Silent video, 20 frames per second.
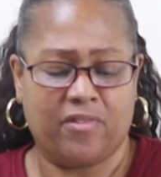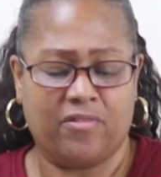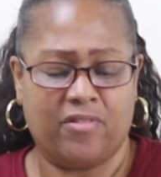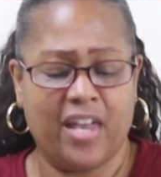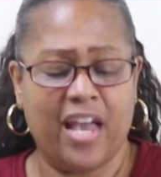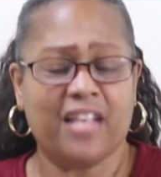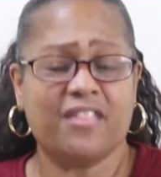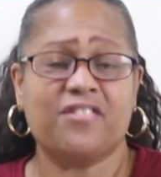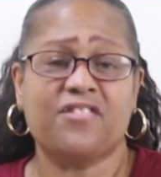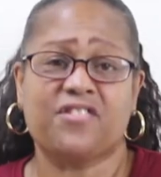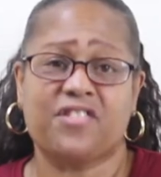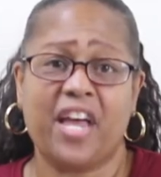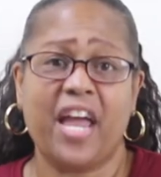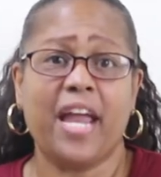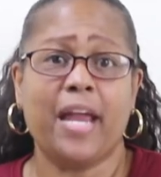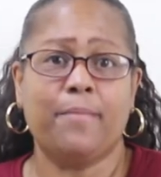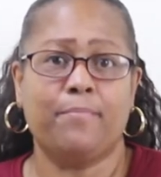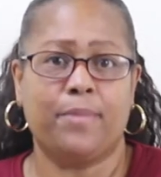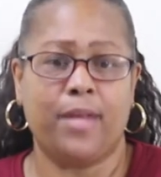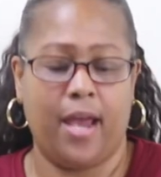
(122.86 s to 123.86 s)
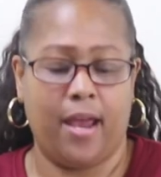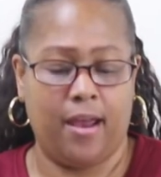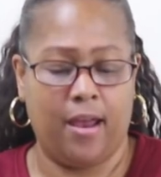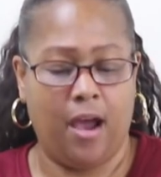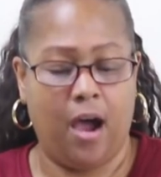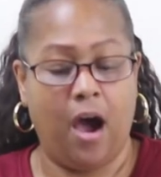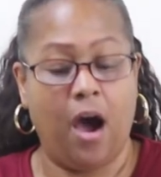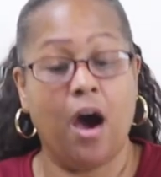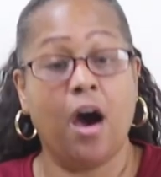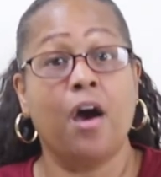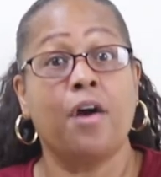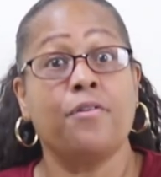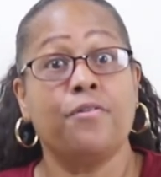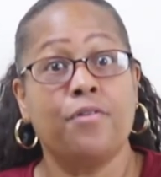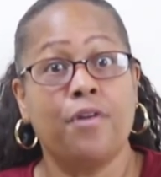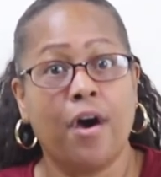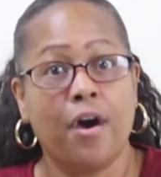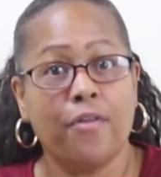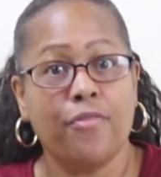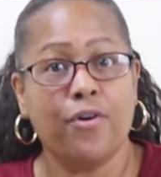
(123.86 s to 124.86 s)
That same day,
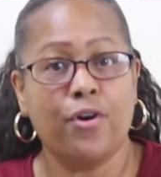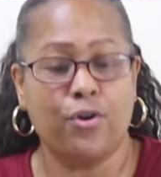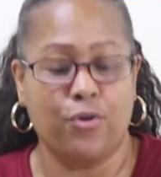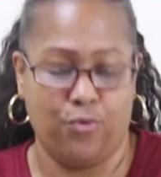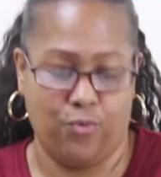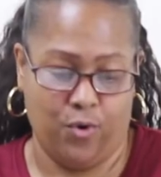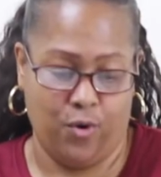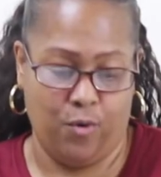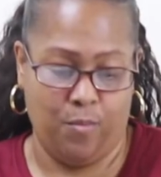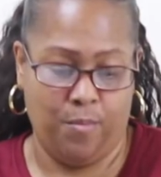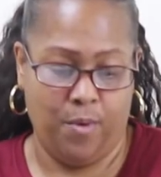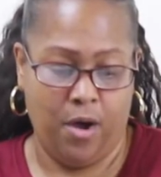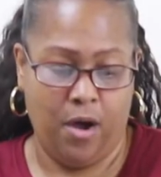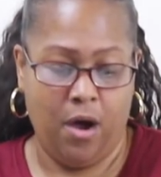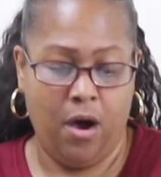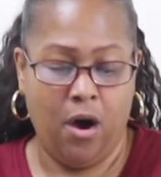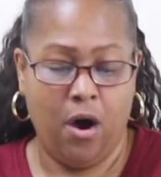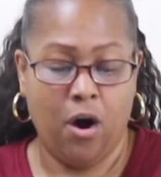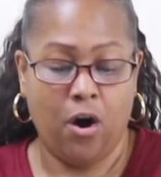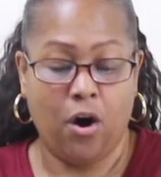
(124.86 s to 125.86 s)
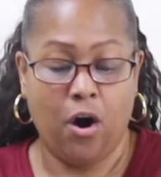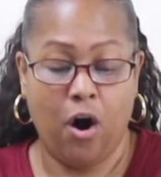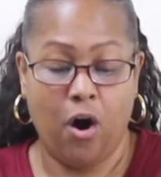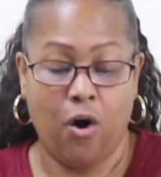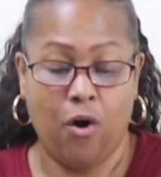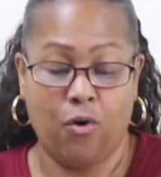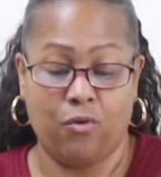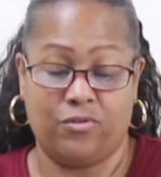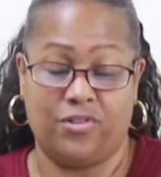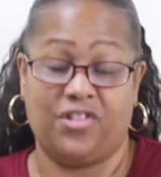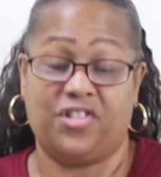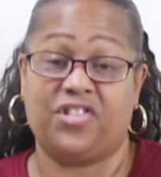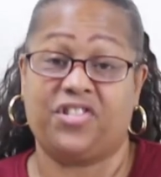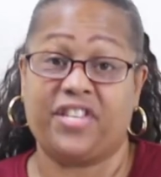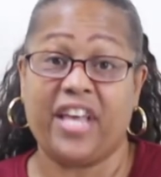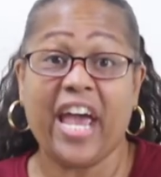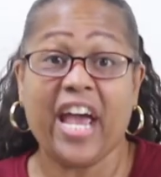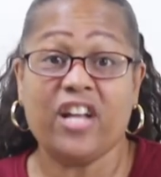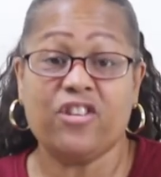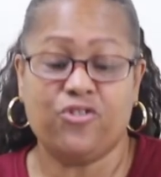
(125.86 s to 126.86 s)
another group called
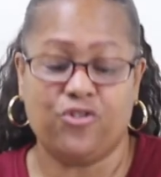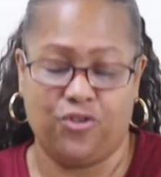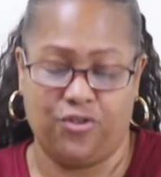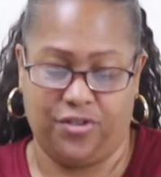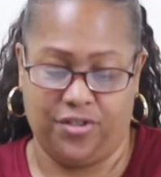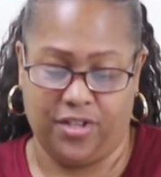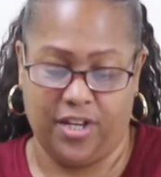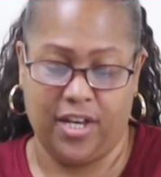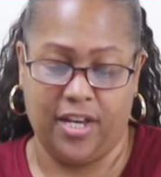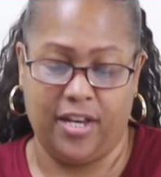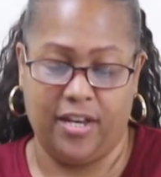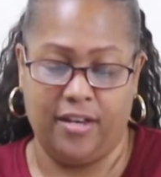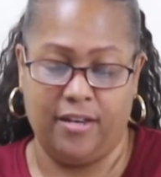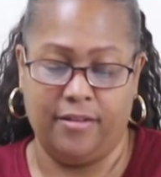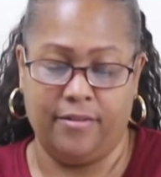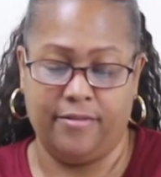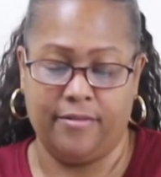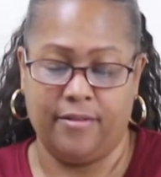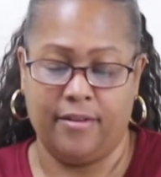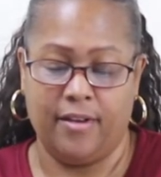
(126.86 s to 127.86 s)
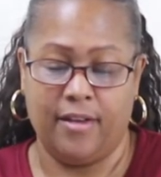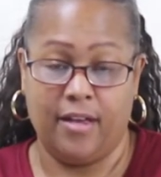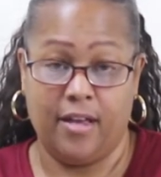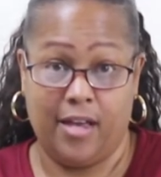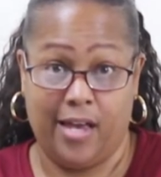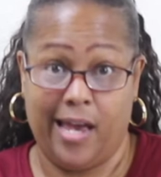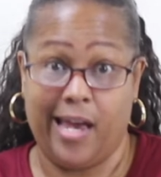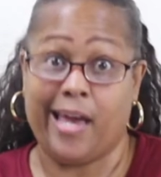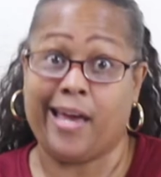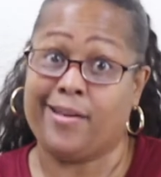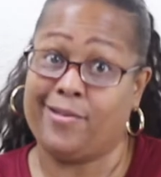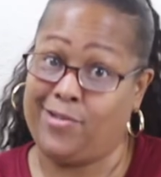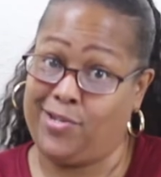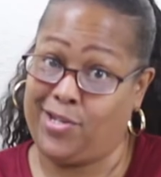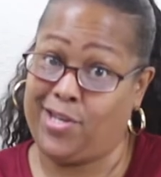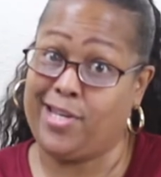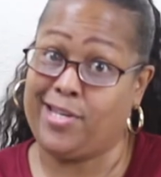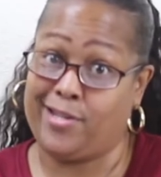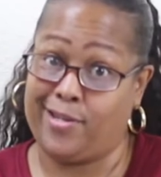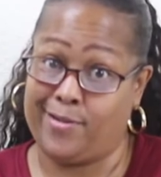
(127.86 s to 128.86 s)
Sadducees, and
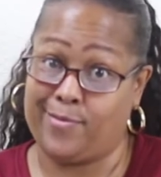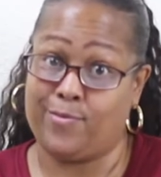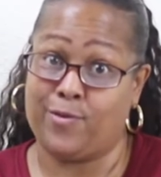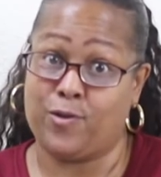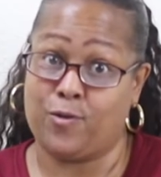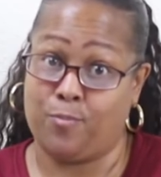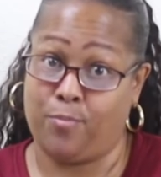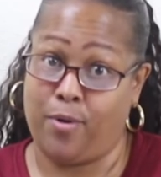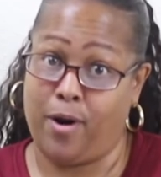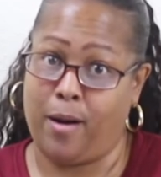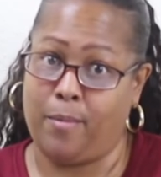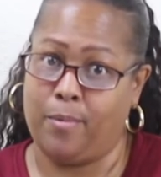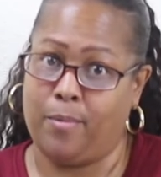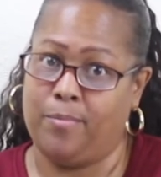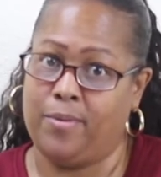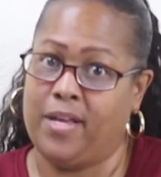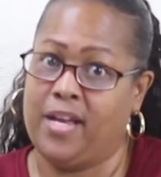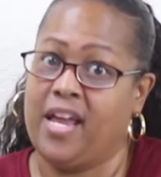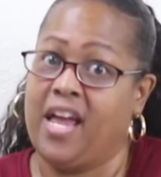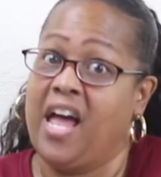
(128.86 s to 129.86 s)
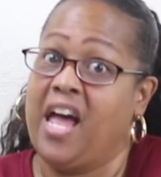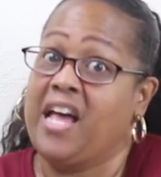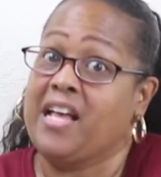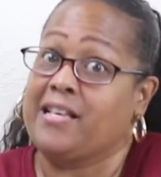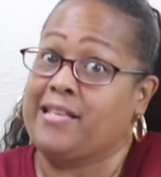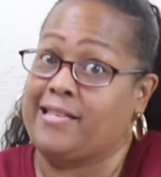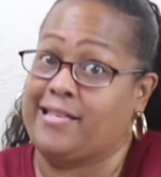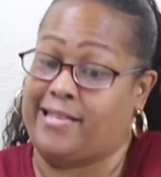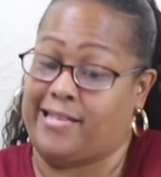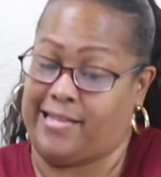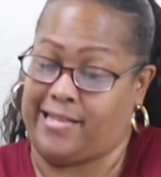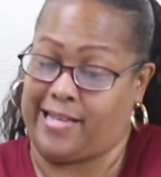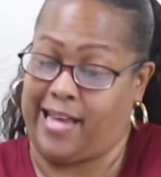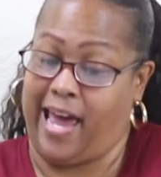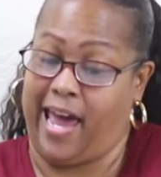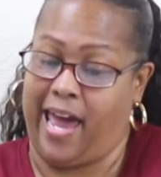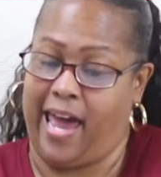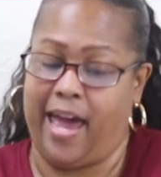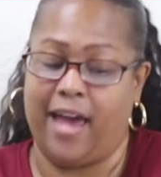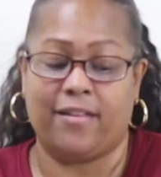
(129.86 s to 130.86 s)
Jesus was probably
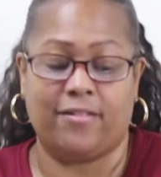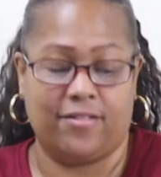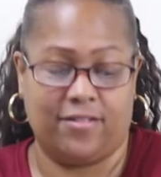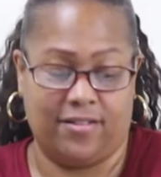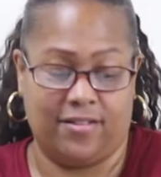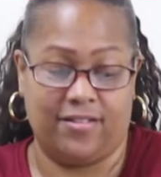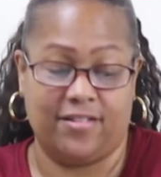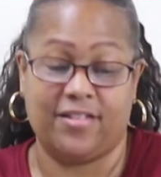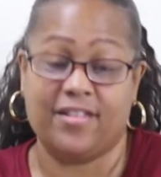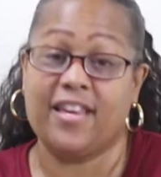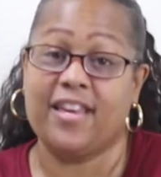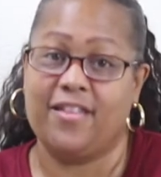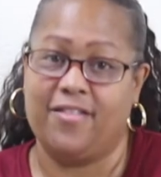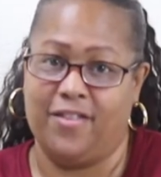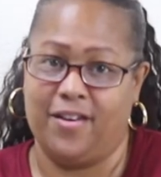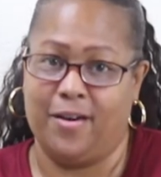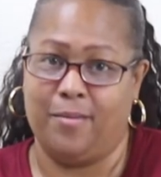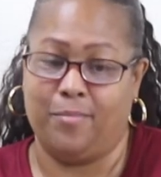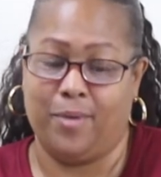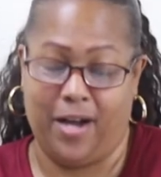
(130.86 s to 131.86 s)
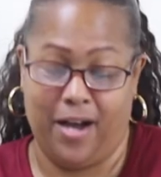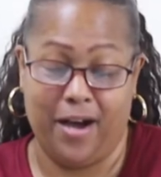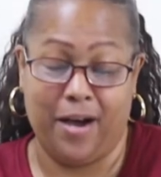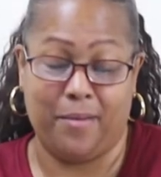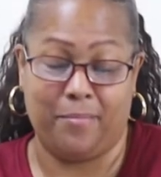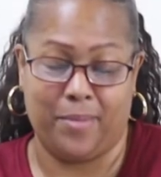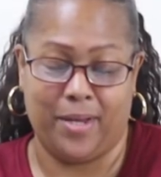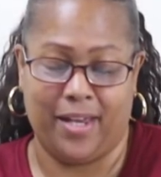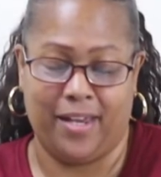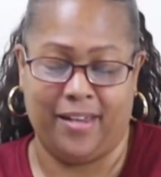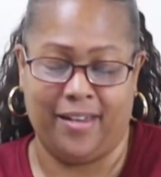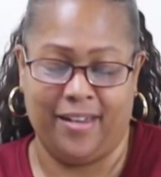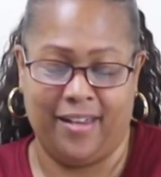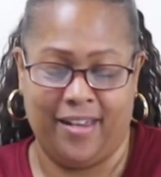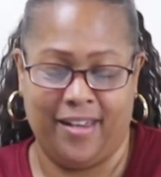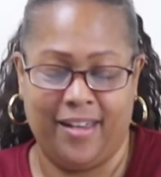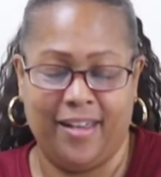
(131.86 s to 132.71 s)
sad to see them coming,